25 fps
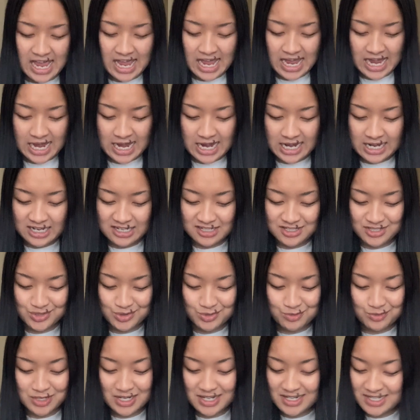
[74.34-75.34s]
And
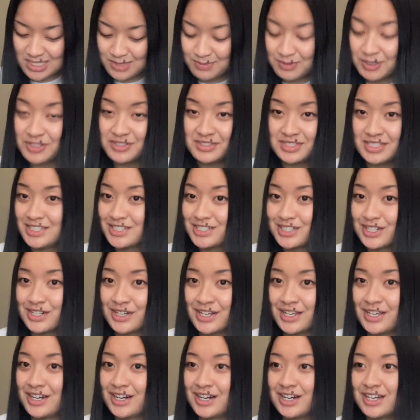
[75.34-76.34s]
when I smelled
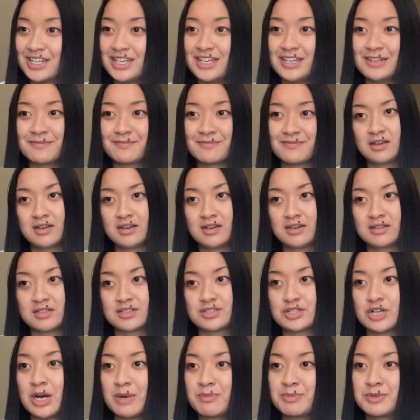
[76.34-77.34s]
Nishane Ani, the
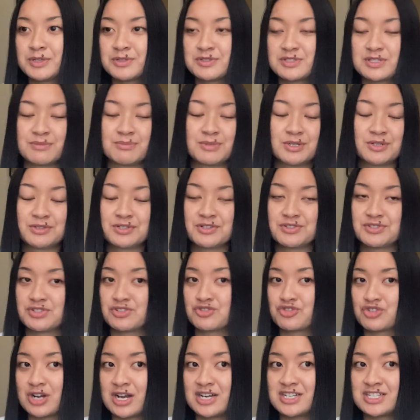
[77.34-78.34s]
top notes, the middle notes, the
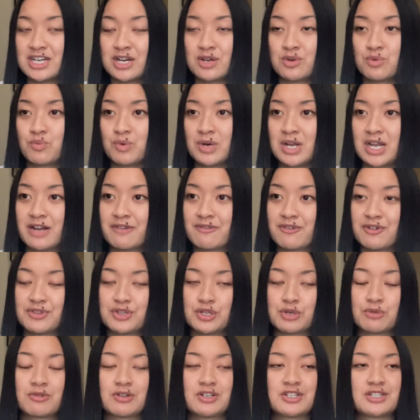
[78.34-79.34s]
dry down, whatever,
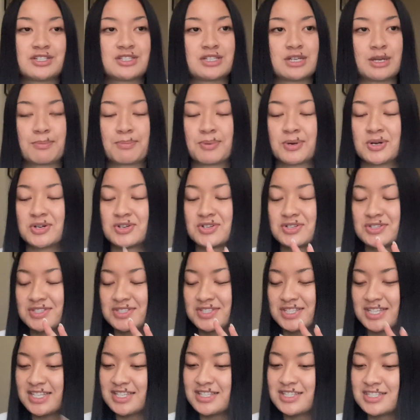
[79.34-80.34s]
there was just a
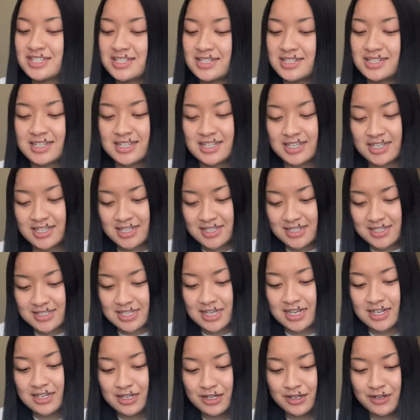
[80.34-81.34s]
persistent
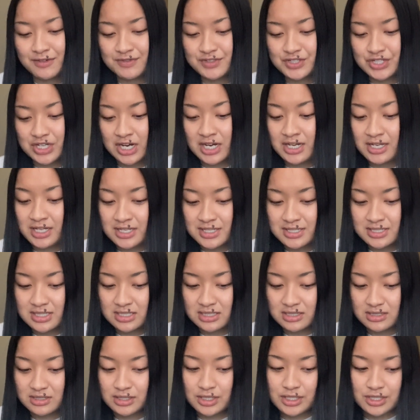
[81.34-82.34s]
scent of Chinese
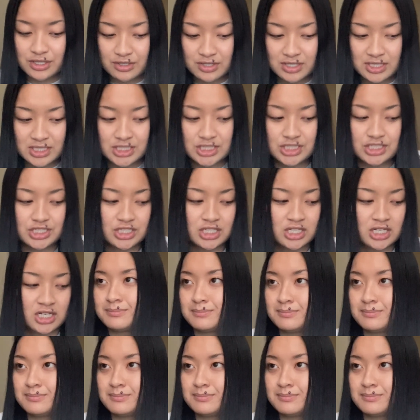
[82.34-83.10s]
licorice.